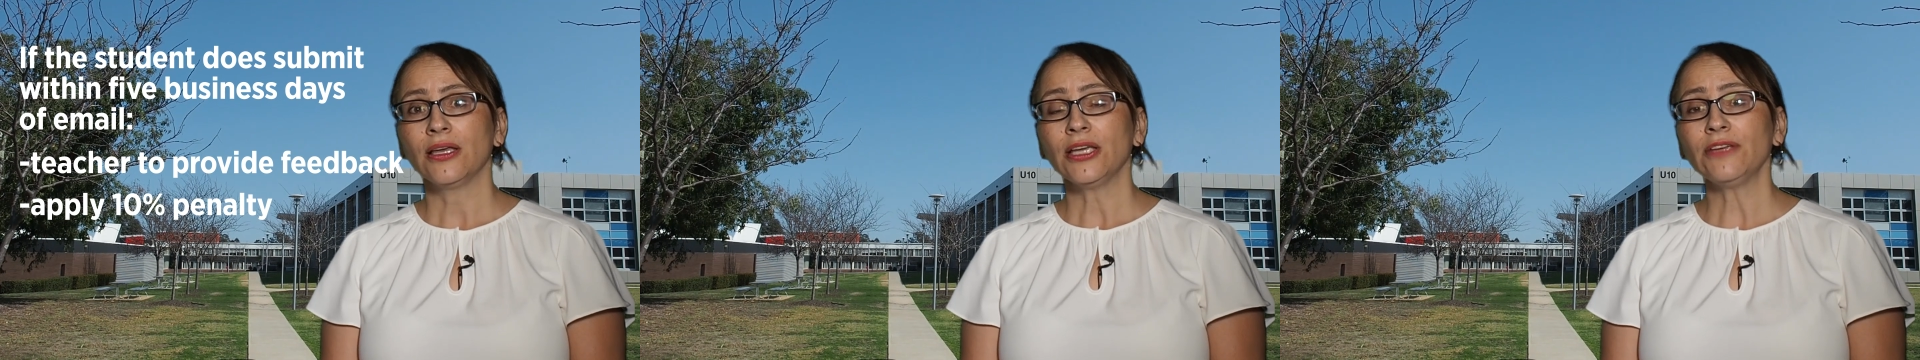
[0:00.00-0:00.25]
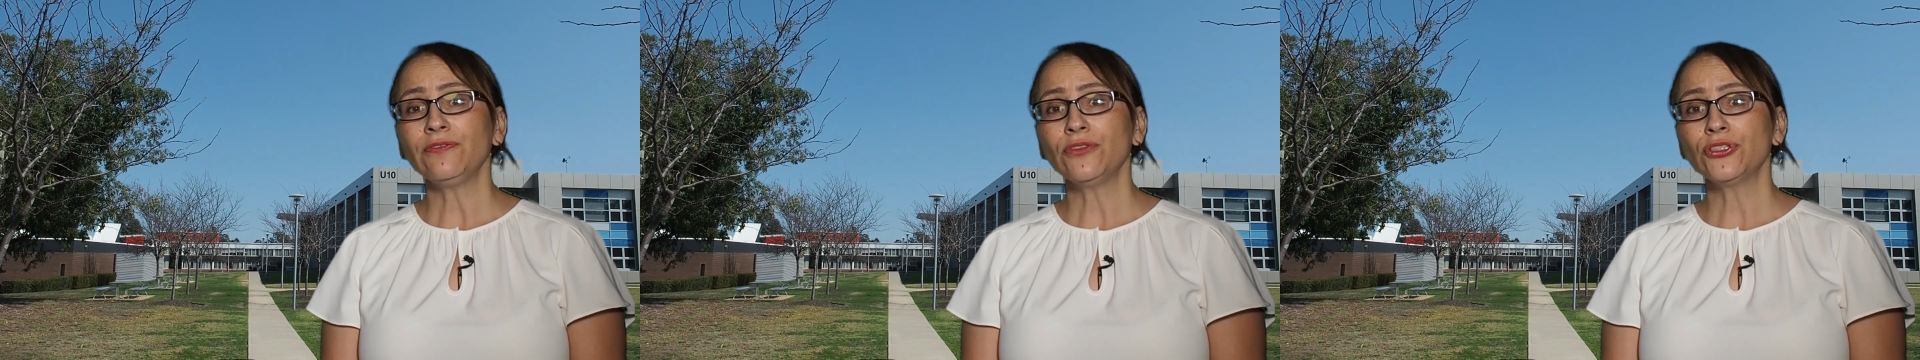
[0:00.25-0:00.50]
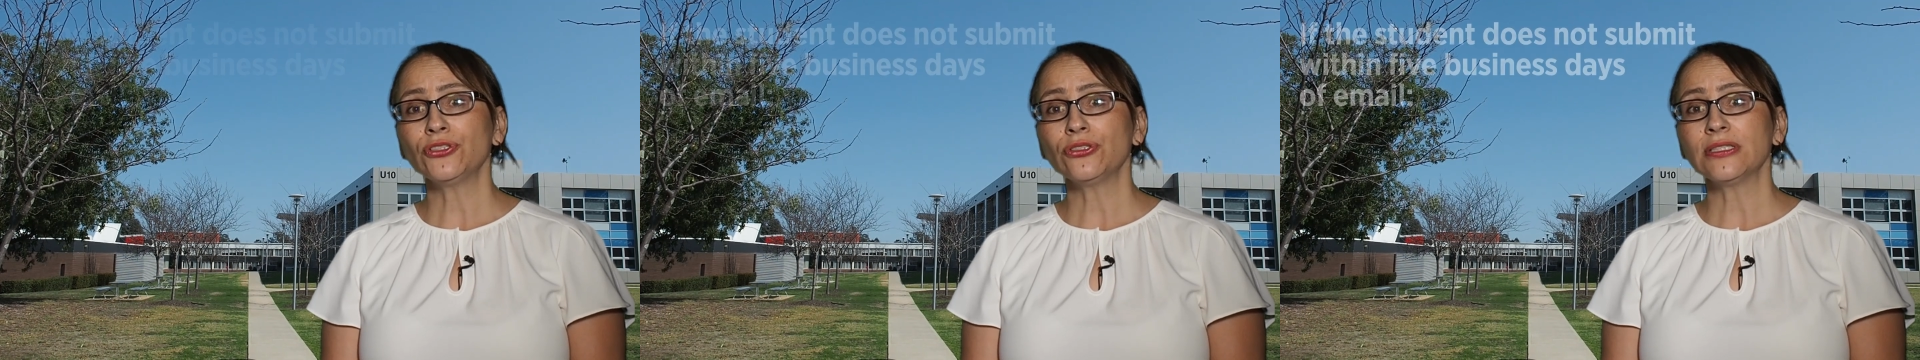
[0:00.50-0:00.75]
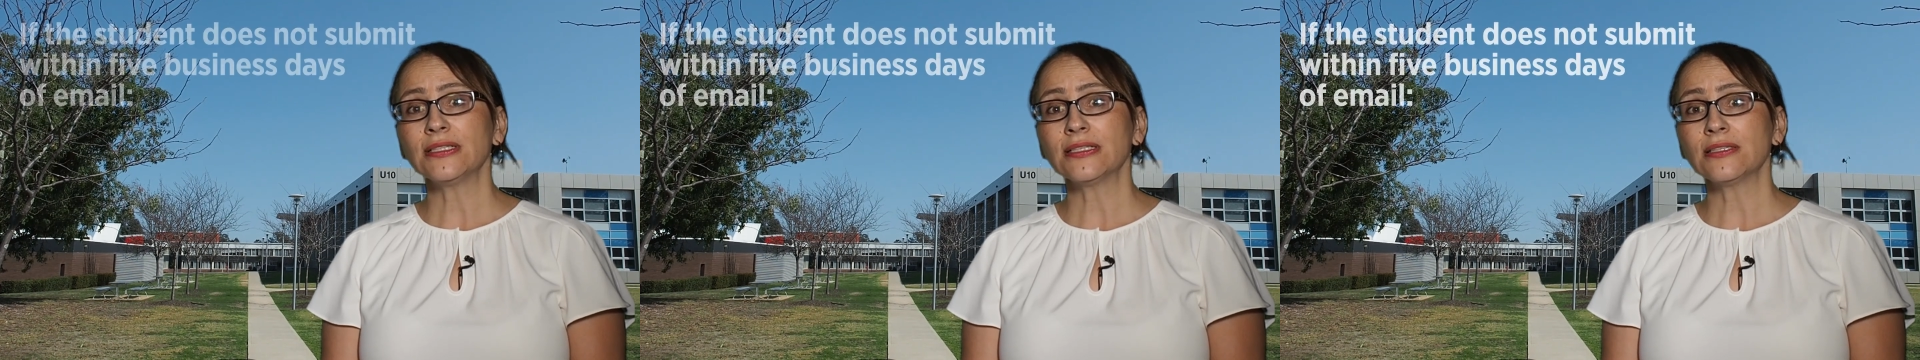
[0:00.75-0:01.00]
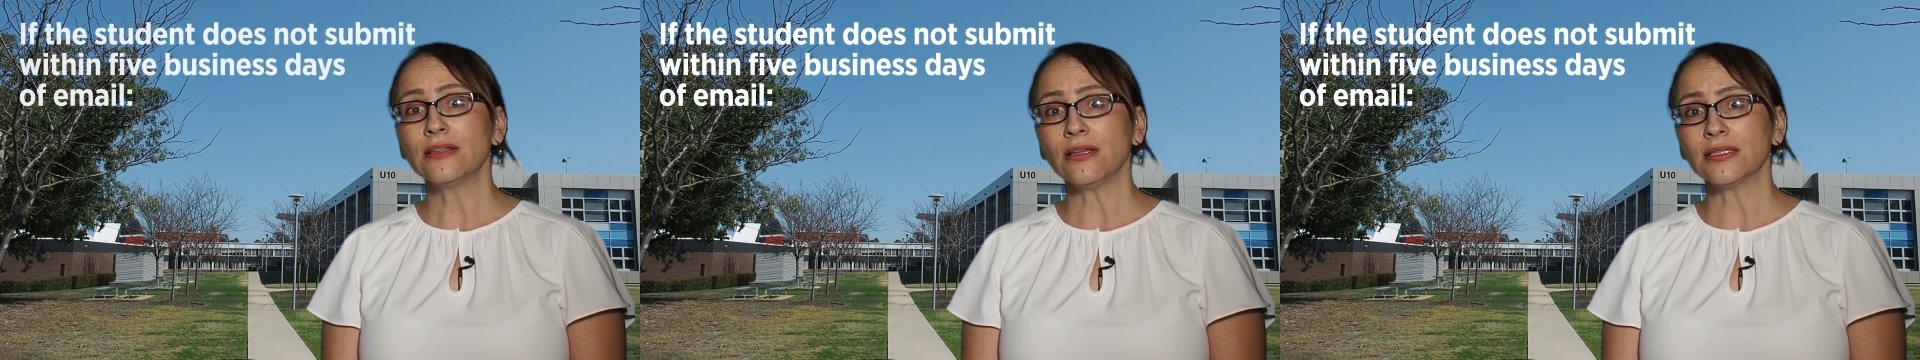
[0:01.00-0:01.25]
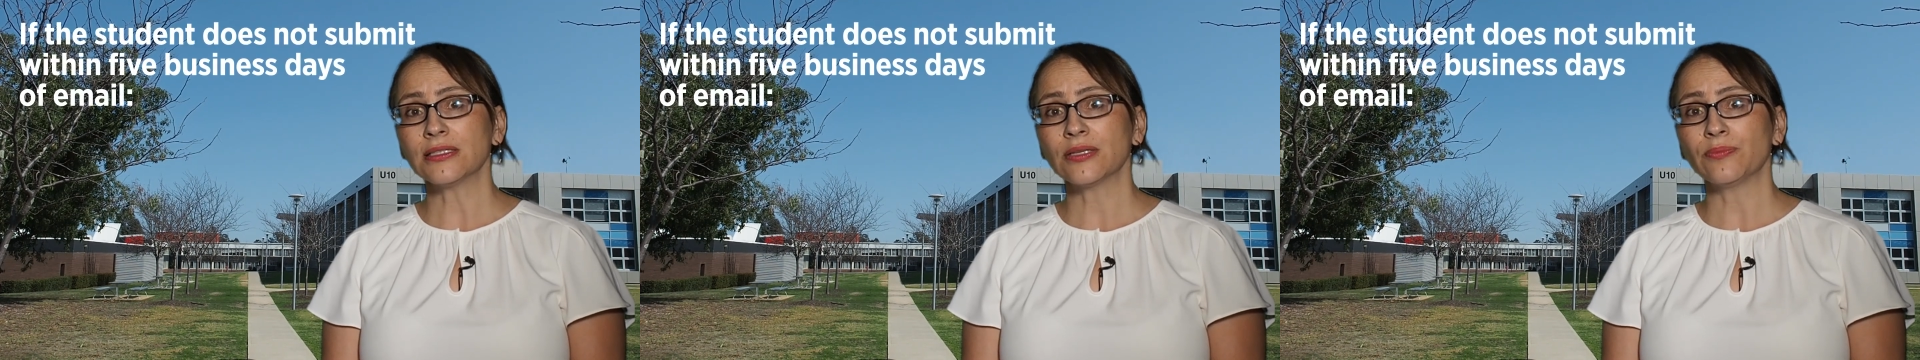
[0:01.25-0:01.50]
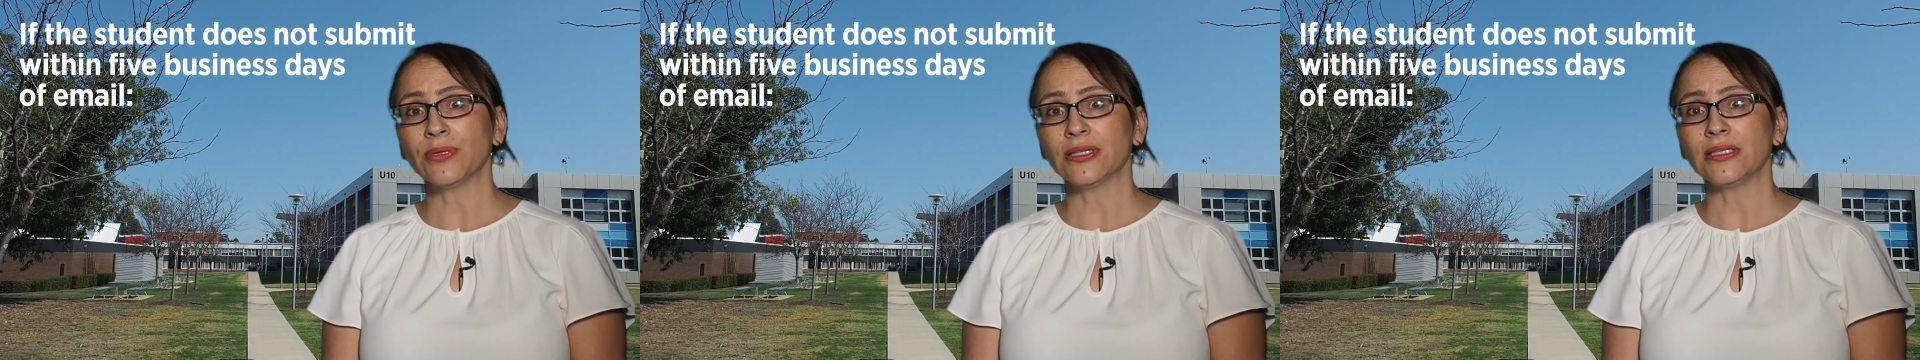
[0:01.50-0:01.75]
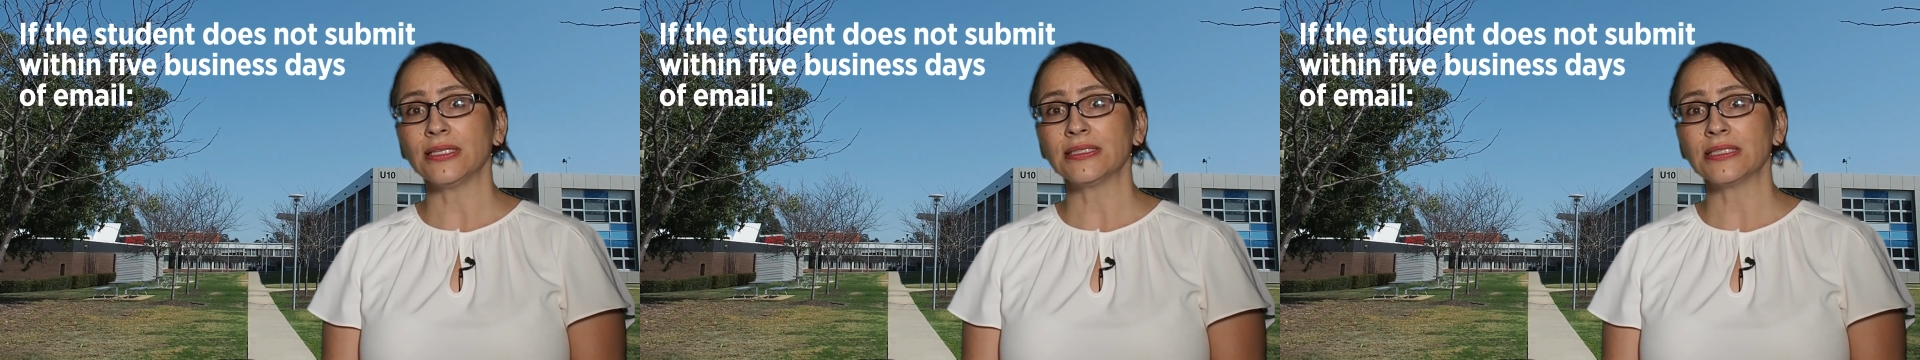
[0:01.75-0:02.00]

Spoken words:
If the student does not submit the